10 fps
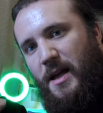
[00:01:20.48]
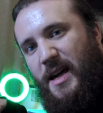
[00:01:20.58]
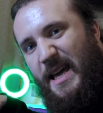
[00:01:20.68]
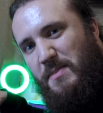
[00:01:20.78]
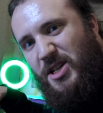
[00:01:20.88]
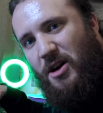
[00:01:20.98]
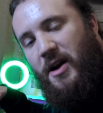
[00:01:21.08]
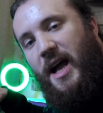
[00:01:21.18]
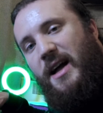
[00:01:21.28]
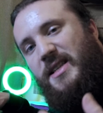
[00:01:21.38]
Keep
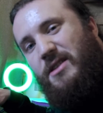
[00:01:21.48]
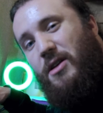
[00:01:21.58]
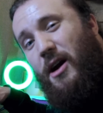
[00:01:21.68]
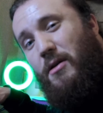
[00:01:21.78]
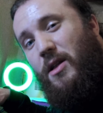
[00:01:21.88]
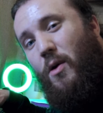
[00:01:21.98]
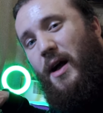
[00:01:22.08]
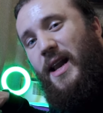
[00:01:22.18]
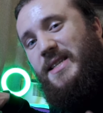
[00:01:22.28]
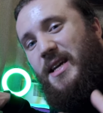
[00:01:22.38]
stirring it until the coconut
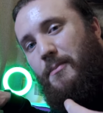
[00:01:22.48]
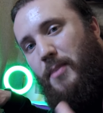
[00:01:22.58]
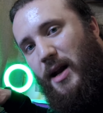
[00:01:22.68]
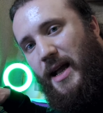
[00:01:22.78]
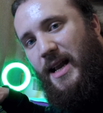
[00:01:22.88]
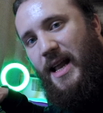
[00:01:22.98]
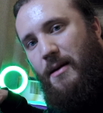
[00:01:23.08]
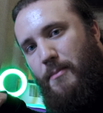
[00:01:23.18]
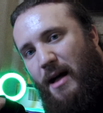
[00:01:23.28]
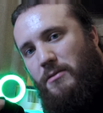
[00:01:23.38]
oil is
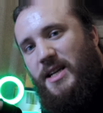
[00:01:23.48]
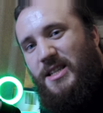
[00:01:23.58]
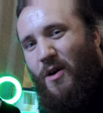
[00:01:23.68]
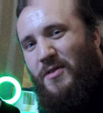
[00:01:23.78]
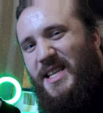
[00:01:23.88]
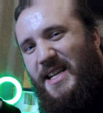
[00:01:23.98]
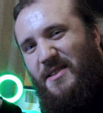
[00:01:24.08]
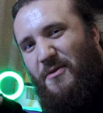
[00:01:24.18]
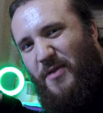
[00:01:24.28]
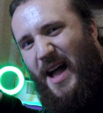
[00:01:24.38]
completely melted. Obviously
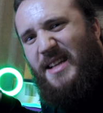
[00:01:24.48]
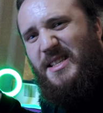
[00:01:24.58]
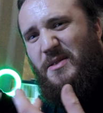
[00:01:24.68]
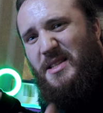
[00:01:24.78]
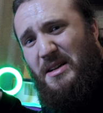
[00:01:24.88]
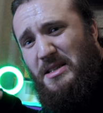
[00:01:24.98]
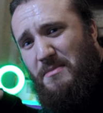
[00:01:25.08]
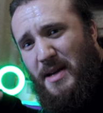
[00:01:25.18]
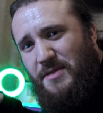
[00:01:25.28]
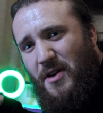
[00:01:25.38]
it's a fat, so it
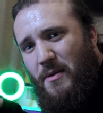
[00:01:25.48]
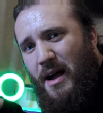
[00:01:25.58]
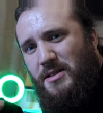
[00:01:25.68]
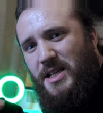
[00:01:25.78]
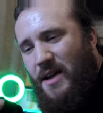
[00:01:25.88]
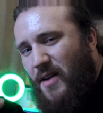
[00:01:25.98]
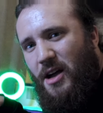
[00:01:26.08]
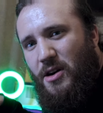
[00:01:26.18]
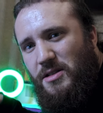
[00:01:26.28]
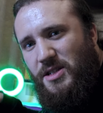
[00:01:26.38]
doesn't mix very well, so give it
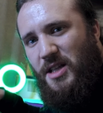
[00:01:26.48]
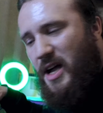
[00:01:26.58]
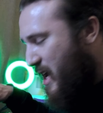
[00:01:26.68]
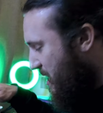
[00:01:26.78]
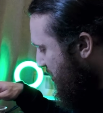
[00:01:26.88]
a good stir.